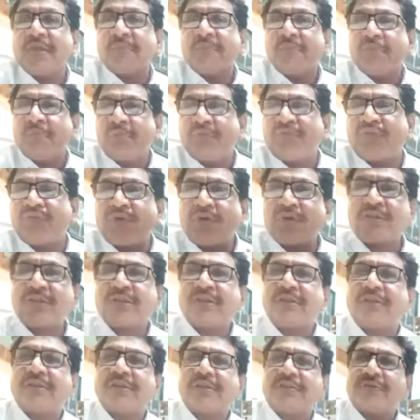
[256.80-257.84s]
Before
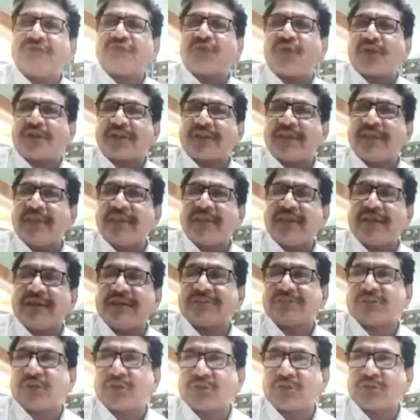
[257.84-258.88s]
40
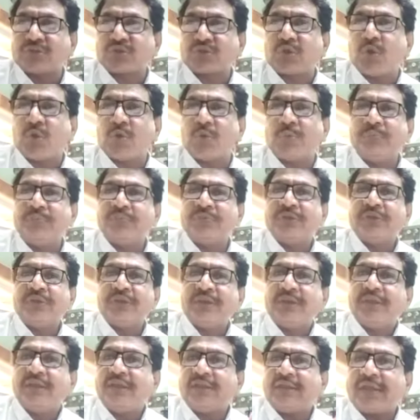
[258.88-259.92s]
years or so,
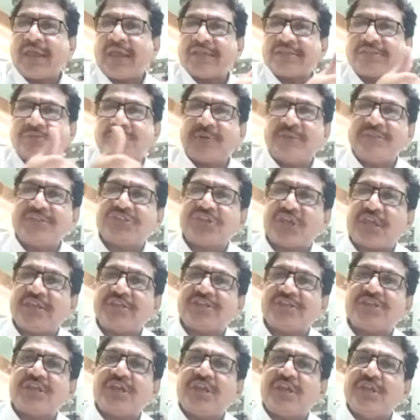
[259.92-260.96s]
it has been
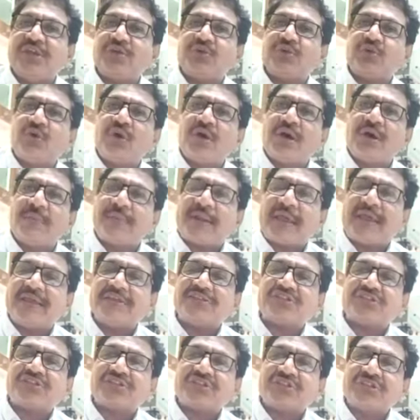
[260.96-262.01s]
changed into a
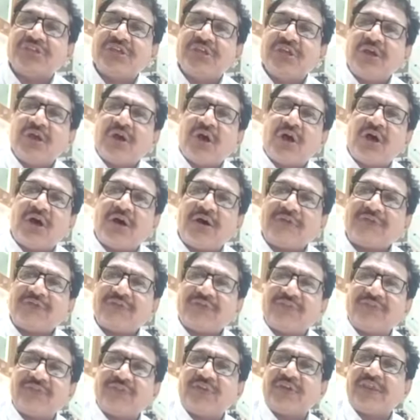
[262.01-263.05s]
branch of
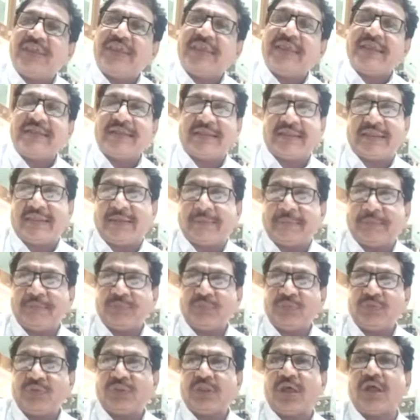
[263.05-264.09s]
ENT.
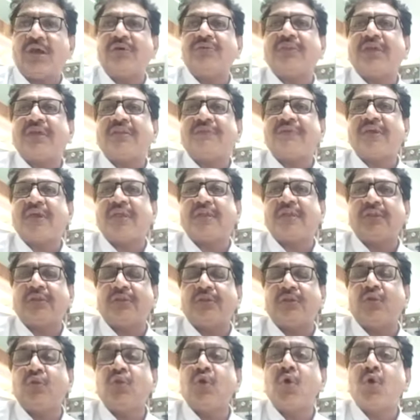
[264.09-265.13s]
Now, there were
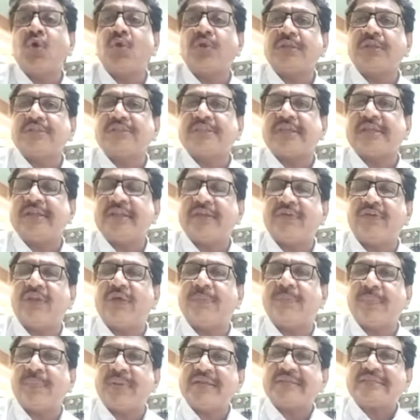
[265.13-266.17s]
no recent
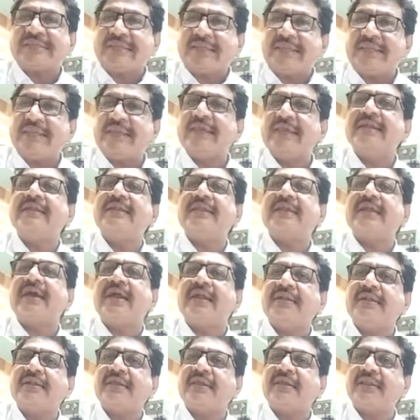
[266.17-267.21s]
developments in ENT
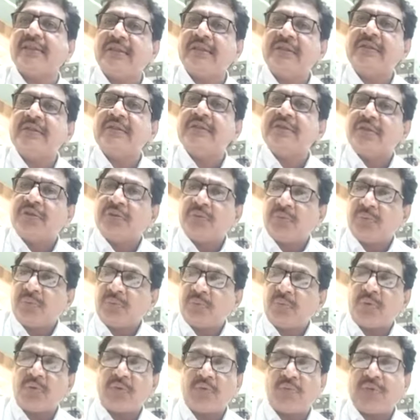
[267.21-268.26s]

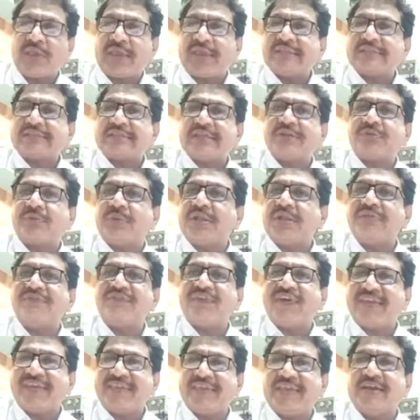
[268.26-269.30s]
until we can say
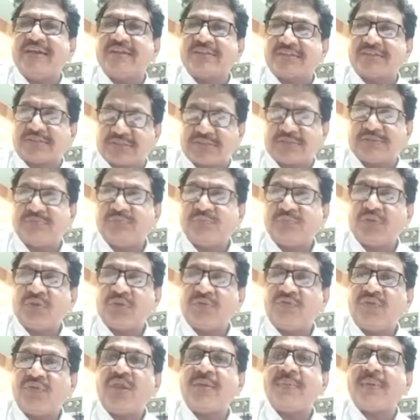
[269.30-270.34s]
25 years.
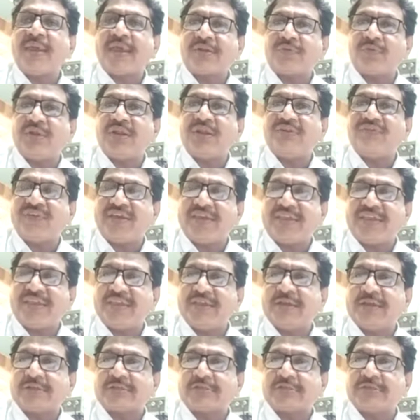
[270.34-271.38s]
Way back 25
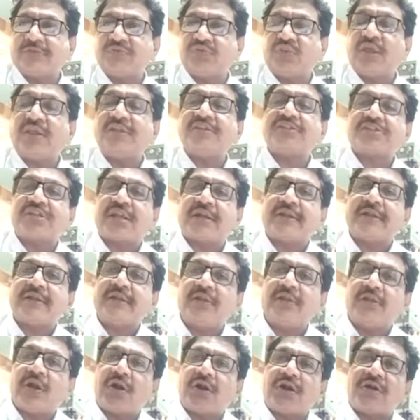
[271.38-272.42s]
years, then started
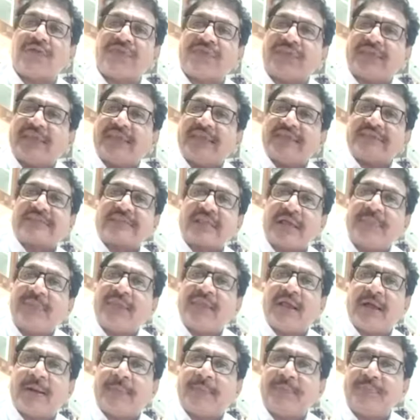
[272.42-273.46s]
a lot of things coming
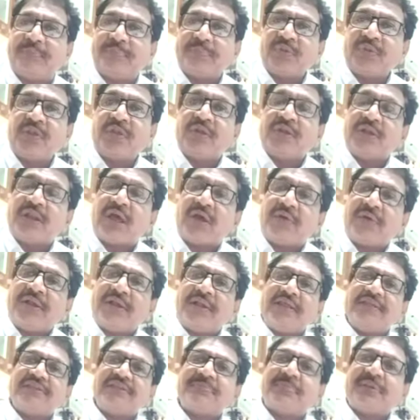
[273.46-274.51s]
up. Now it
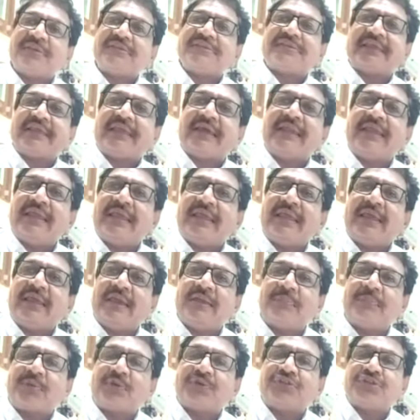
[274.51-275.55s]
is basically
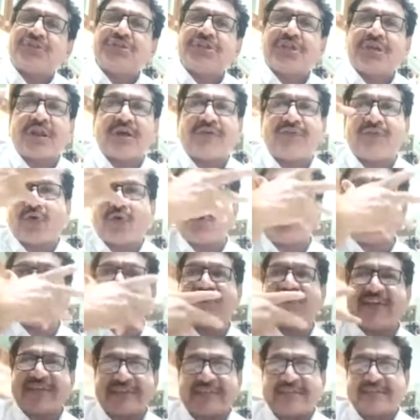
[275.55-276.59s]
a procedure of
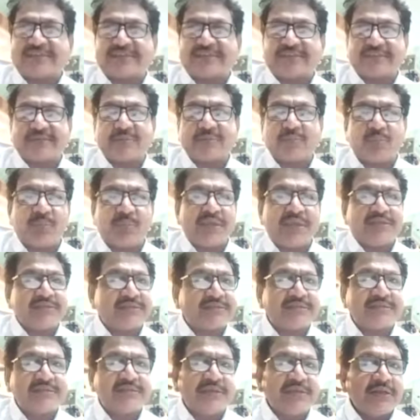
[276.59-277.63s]
orifices,
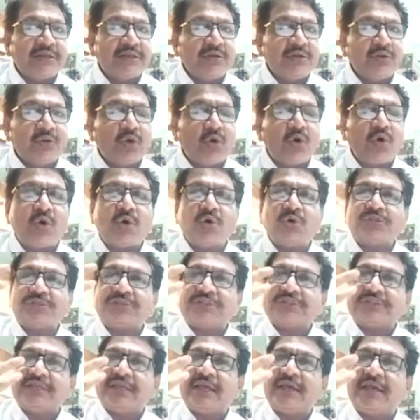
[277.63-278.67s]
means
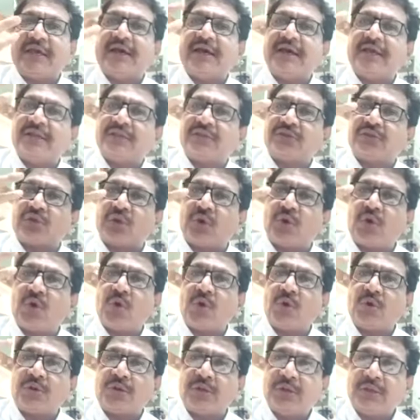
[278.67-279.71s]
nose, ear,
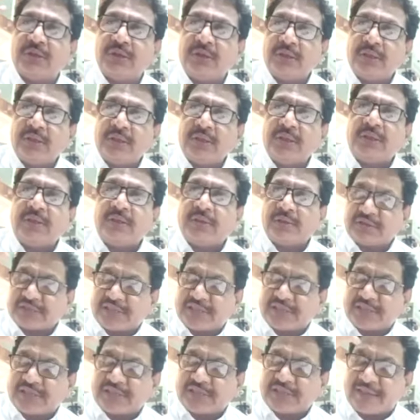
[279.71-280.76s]
throat,
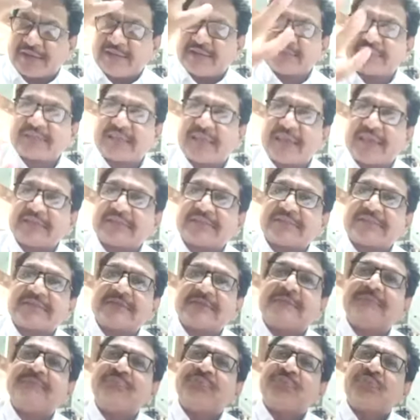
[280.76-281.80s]
sinuses,
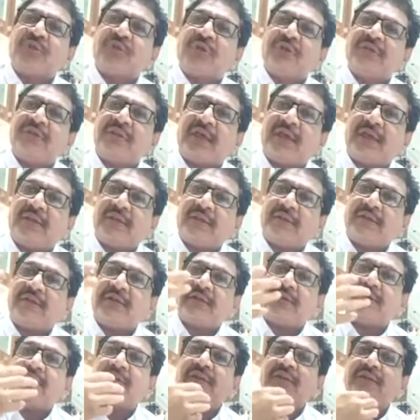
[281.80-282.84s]
then
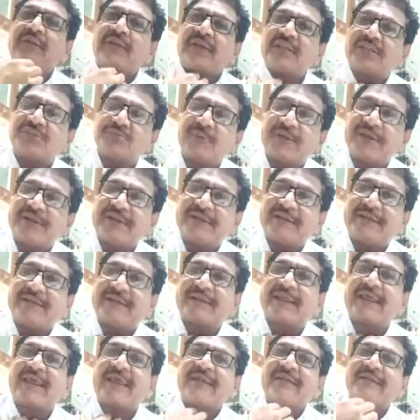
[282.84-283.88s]
respiratory
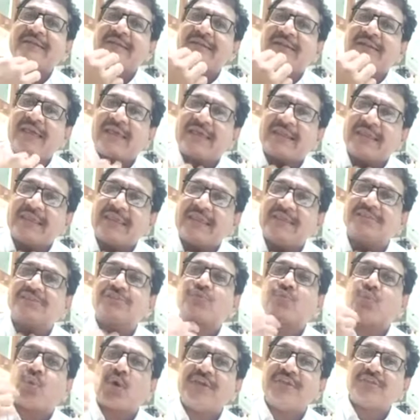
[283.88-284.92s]
tract, larynx,
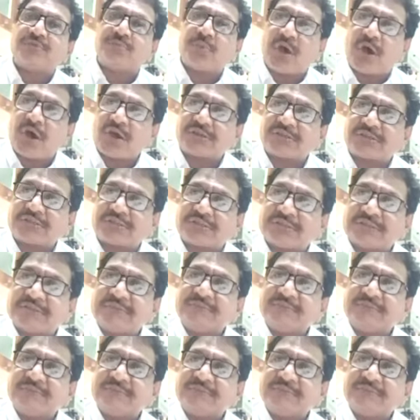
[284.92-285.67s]
voice box.